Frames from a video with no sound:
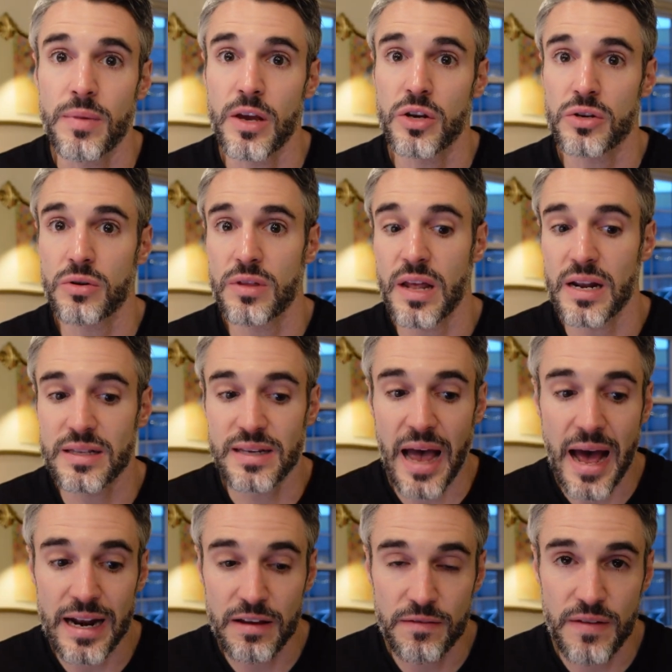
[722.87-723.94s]
Make sure that it's
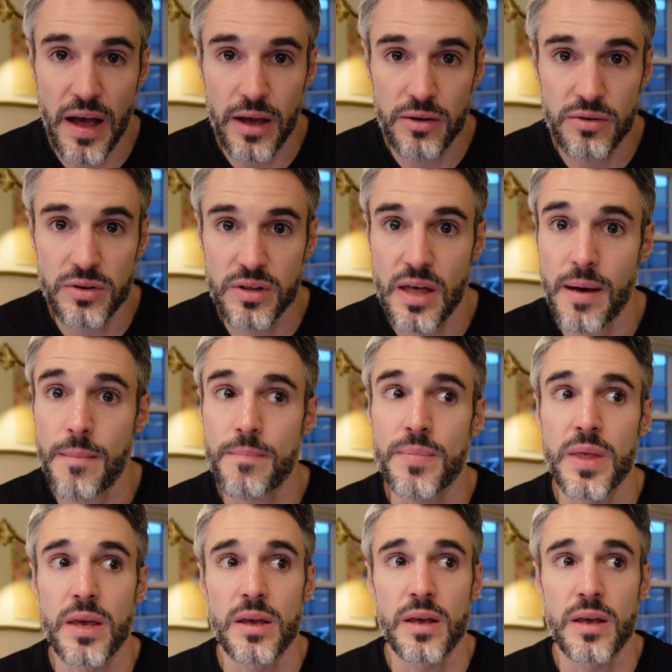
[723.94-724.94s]
adding value to them,